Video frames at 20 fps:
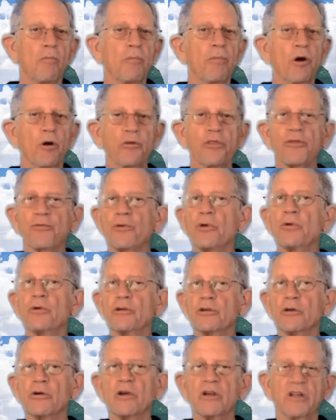both
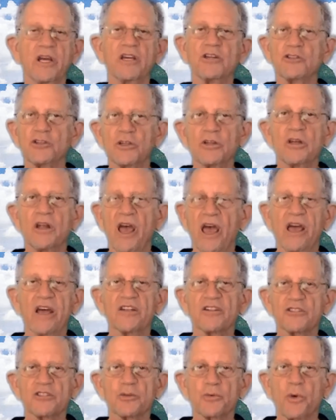through urination
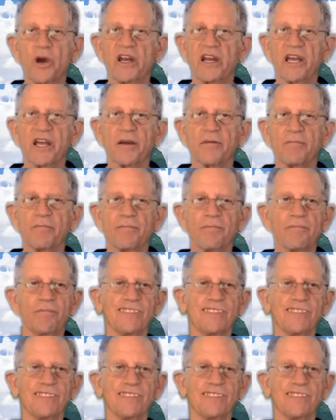and sweating.